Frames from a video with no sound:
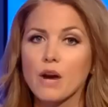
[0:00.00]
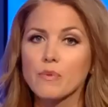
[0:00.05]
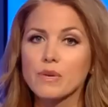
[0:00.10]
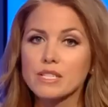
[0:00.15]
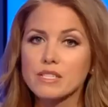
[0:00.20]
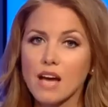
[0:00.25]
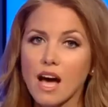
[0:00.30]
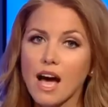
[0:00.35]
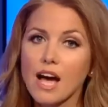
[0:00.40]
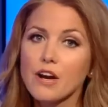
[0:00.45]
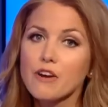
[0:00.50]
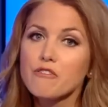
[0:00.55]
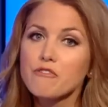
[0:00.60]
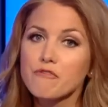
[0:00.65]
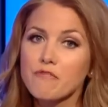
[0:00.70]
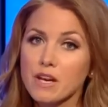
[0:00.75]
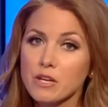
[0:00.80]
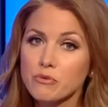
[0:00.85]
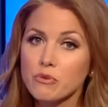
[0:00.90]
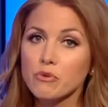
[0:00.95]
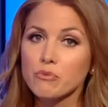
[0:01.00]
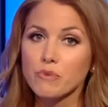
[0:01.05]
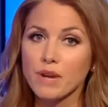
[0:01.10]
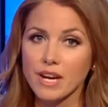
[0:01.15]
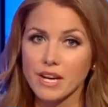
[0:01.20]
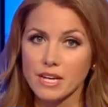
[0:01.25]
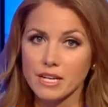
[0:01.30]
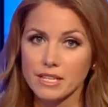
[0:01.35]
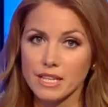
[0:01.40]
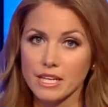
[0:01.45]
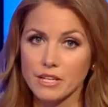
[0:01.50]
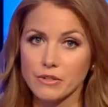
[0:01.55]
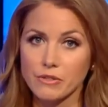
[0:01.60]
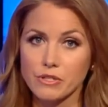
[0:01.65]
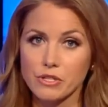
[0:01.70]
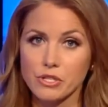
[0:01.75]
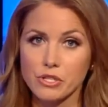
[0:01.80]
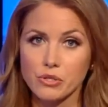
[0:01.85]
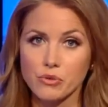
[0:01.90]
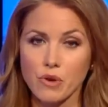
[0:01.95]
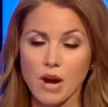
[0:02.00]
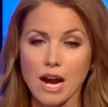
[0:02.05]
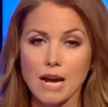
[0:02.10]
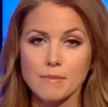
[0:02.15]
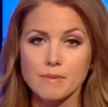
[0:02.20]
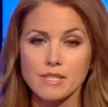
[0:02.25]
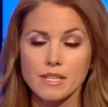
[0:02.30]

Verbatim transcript: a retired federal regulator describes